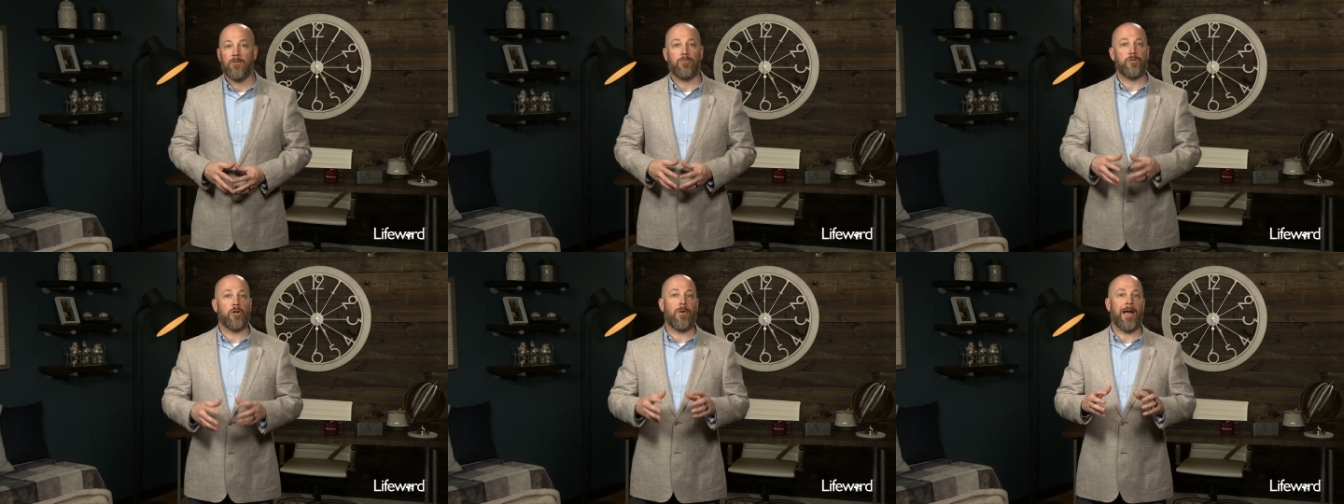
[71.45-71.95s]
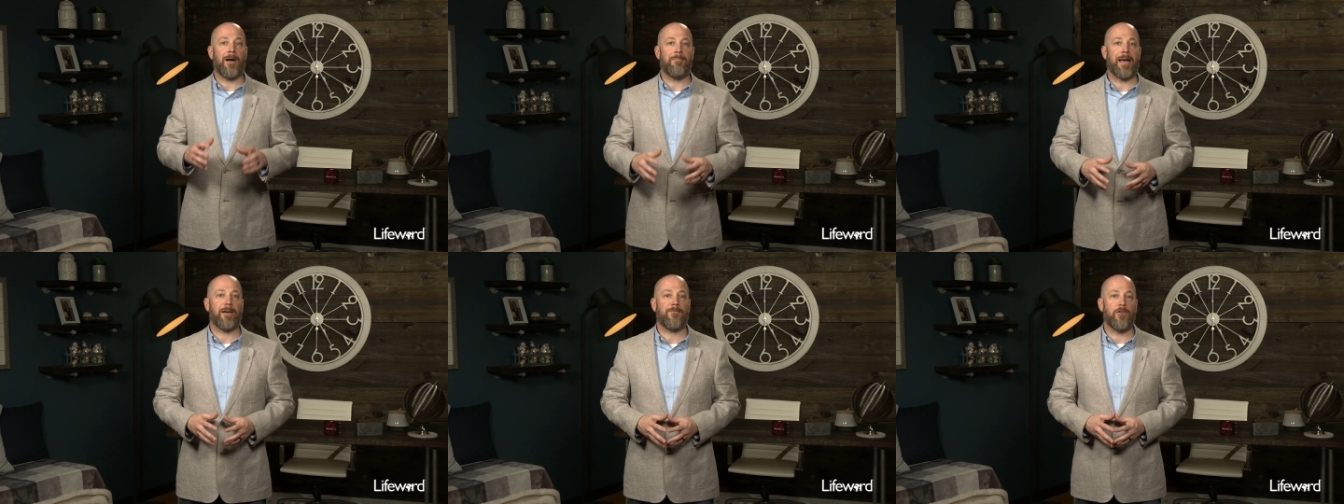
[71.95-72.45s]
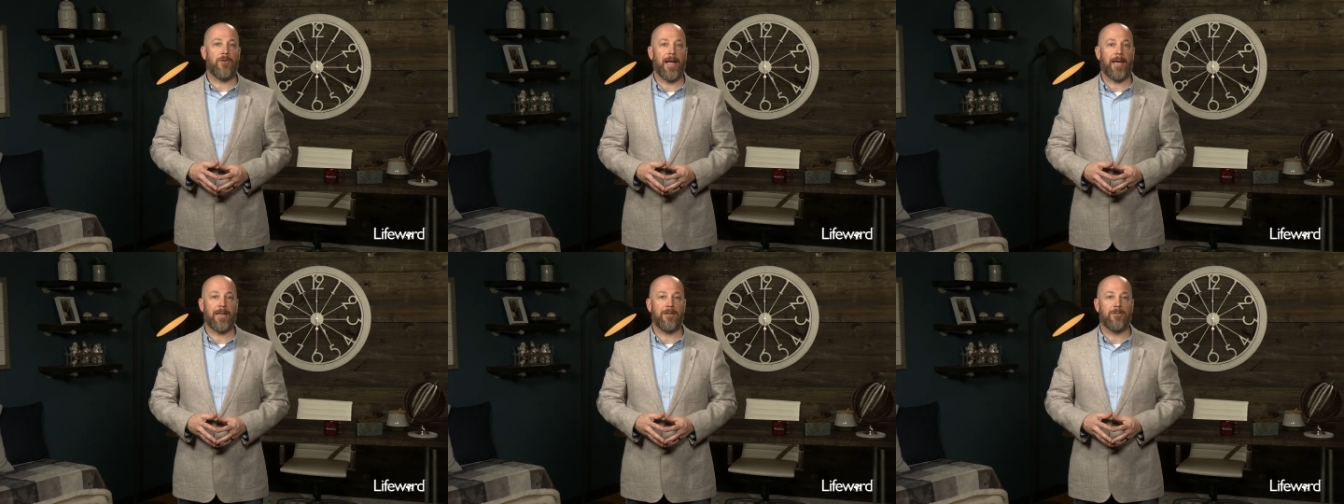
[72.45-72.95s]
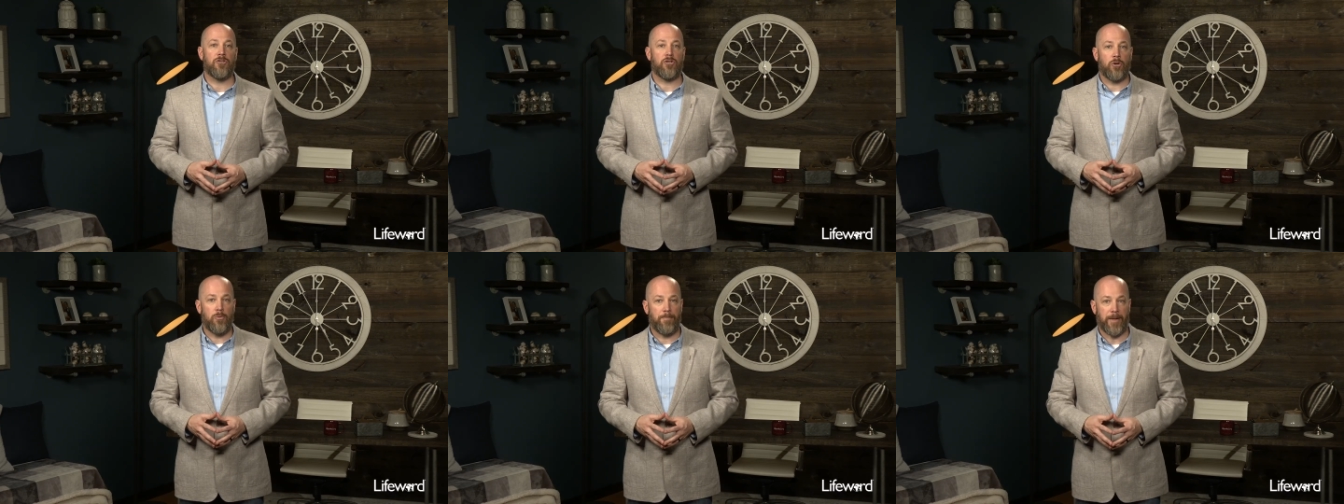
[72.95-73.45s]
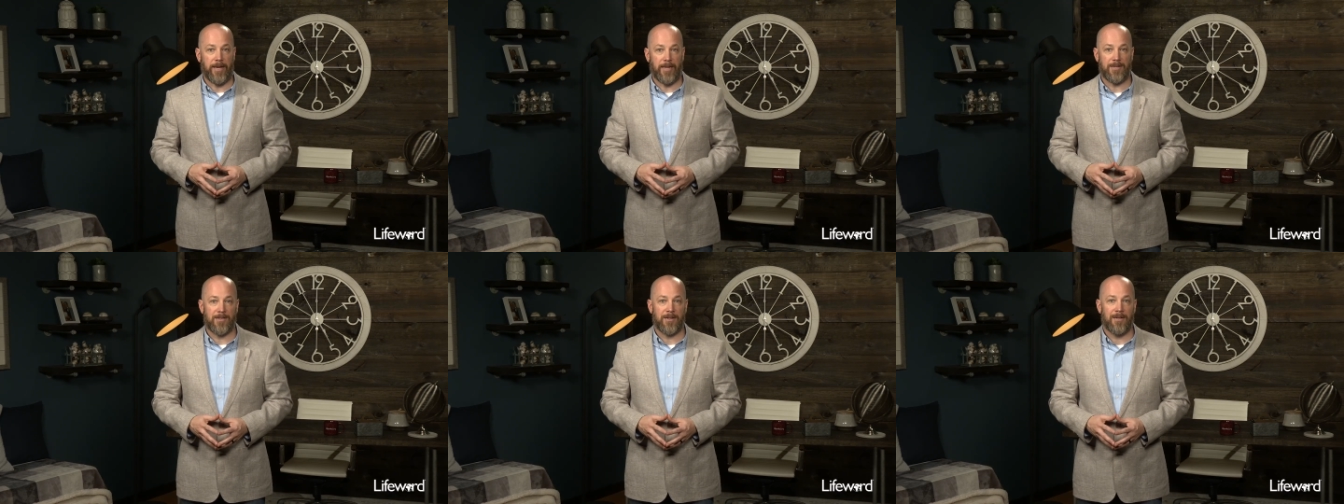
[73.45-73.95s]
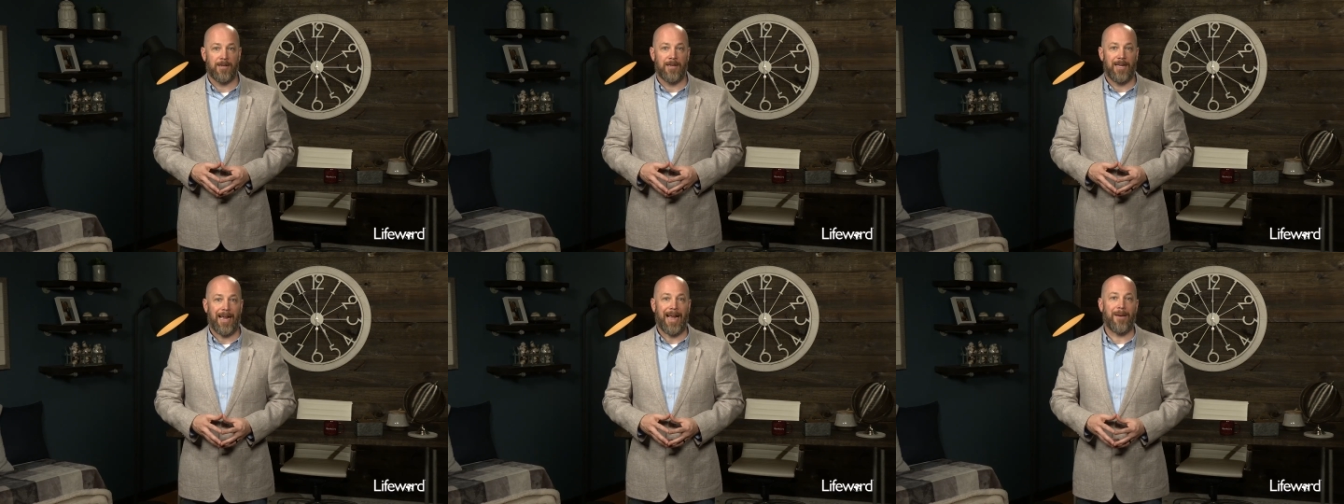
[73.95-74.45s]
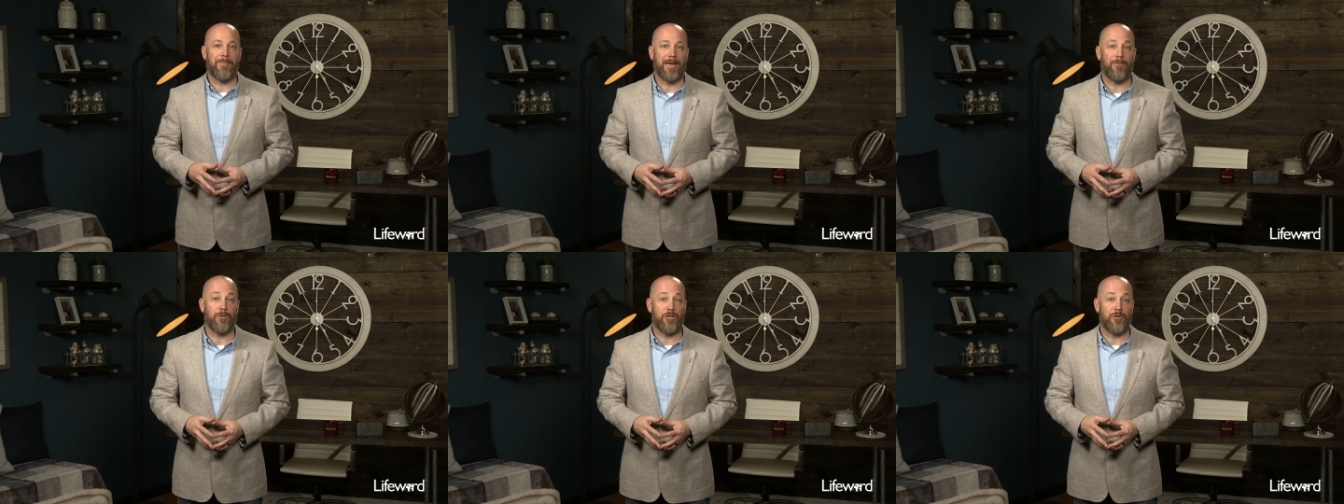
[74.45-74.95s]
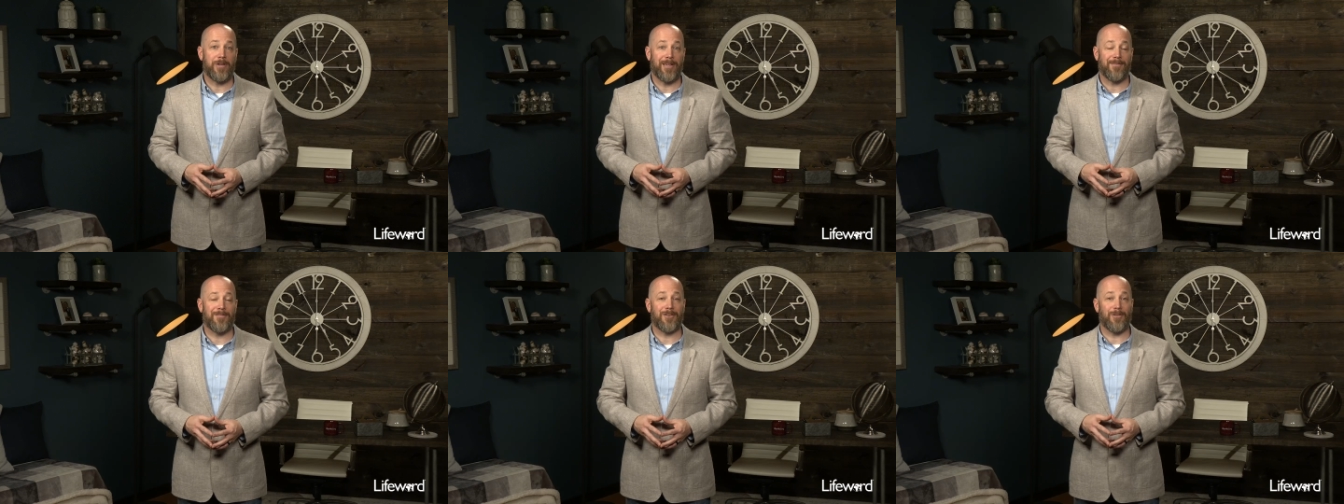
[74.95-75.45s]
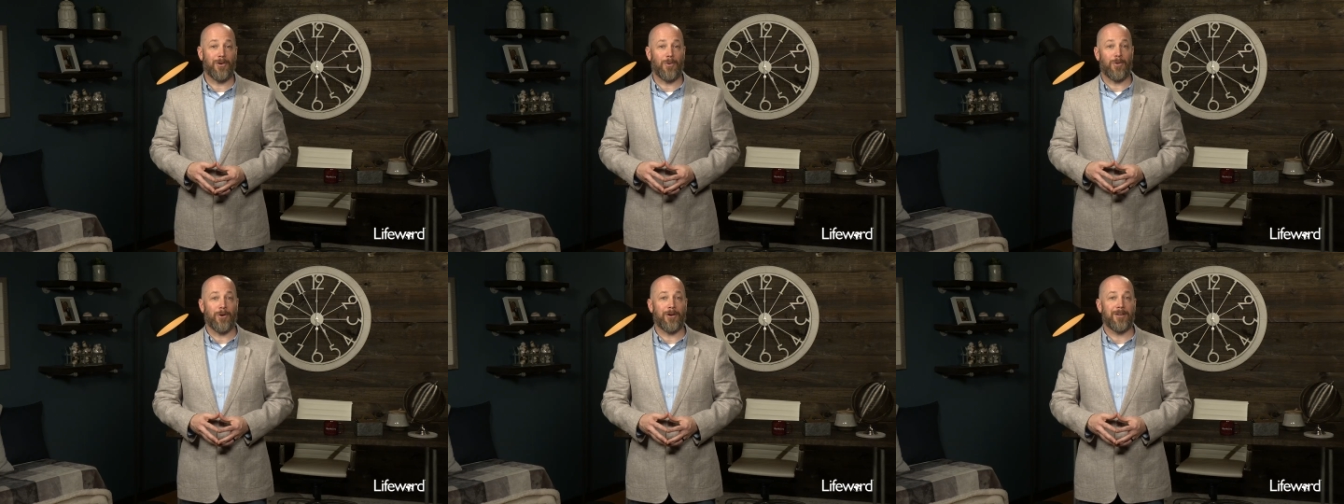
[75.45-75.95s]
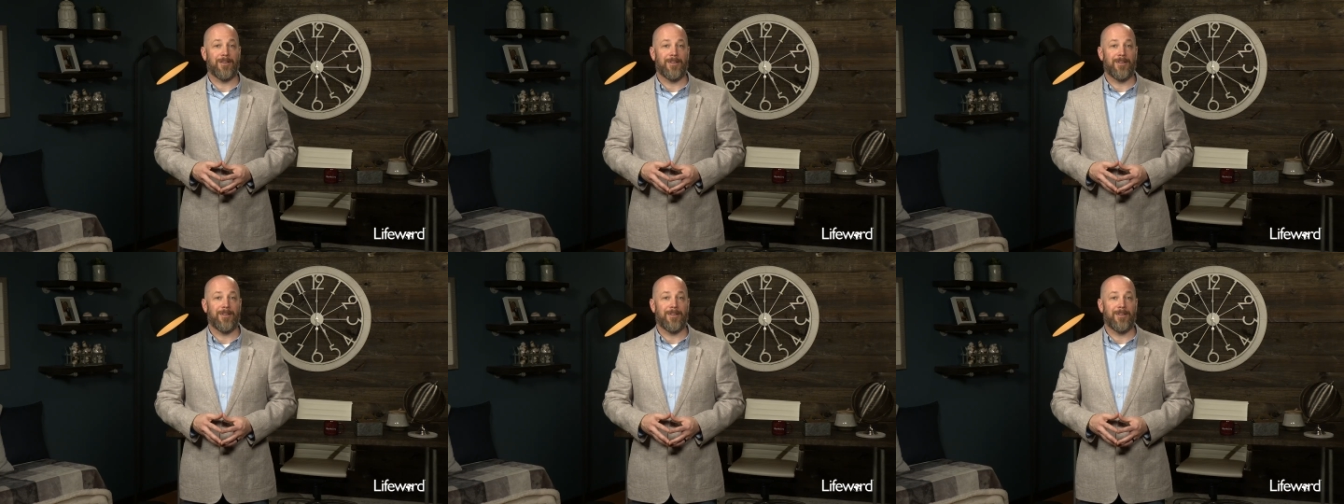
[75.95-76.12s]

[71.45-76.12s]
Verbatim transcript: Well, Joe, how about if you had two pigs? How many would you give to the Lord?